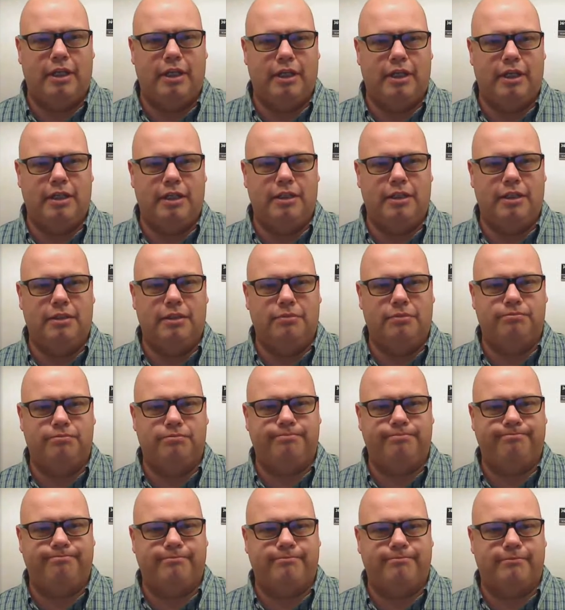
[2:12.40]

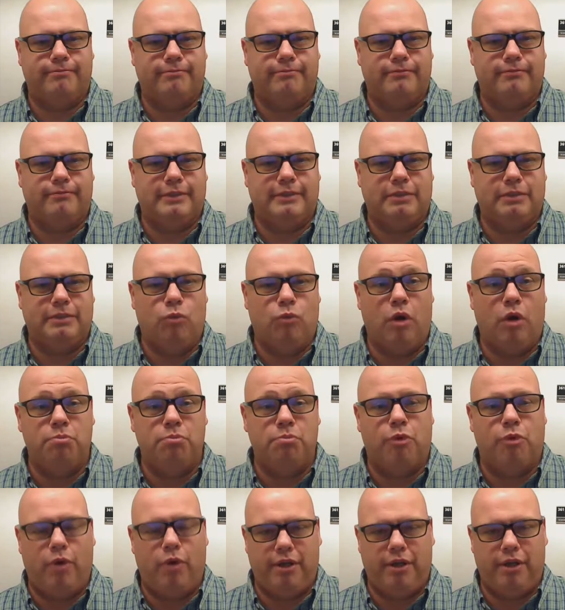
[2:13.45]

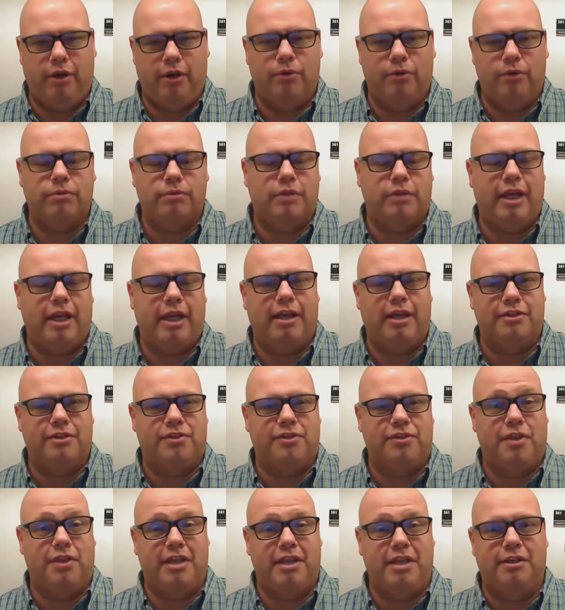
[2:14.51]
1.0
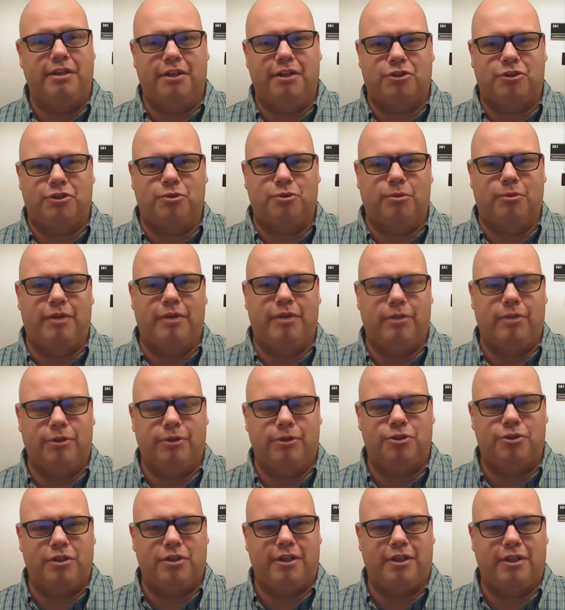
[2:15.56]
as the Industrial
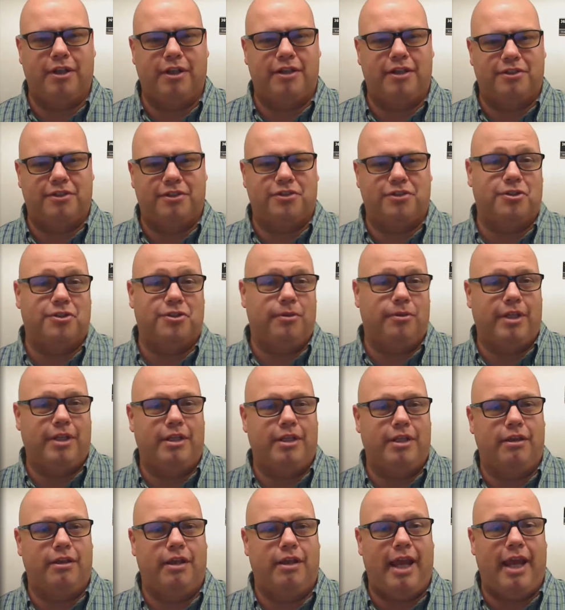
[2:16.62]
Revolution and not
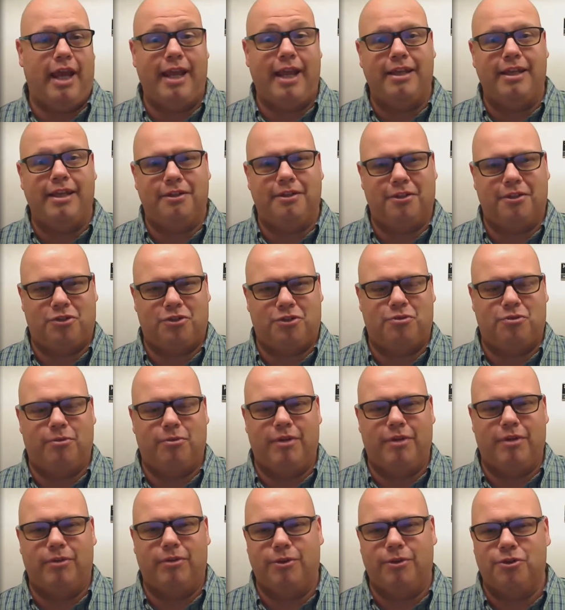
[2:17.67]
necessarily a Industrial
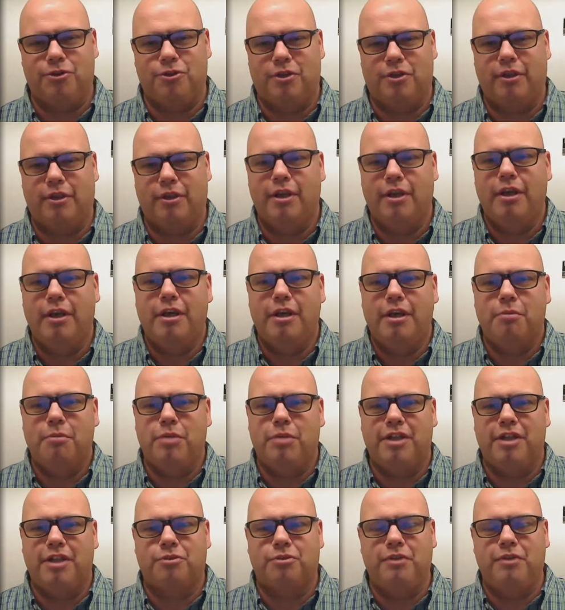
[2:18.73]
Revolution.
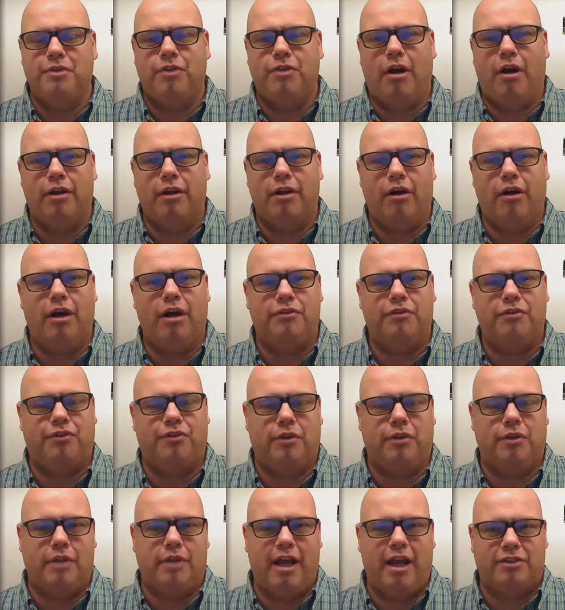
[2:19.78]
But as we've gone on for
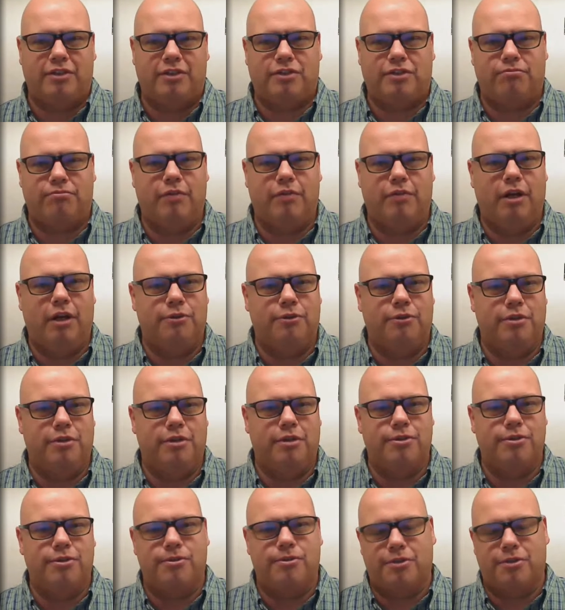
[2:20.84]
the last 100
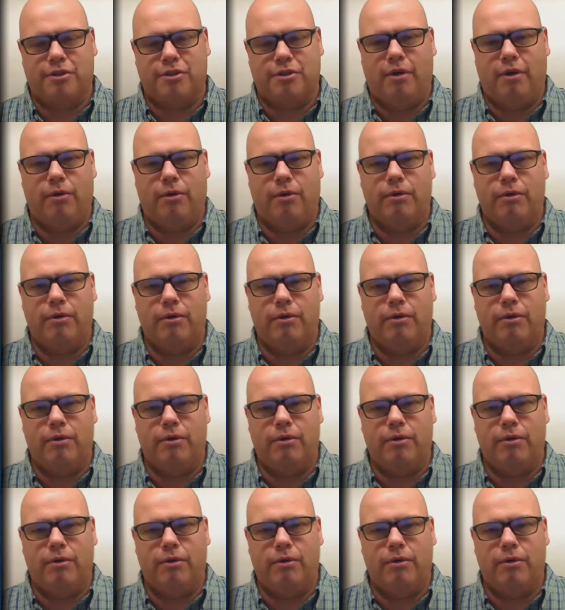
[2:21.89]
years or so,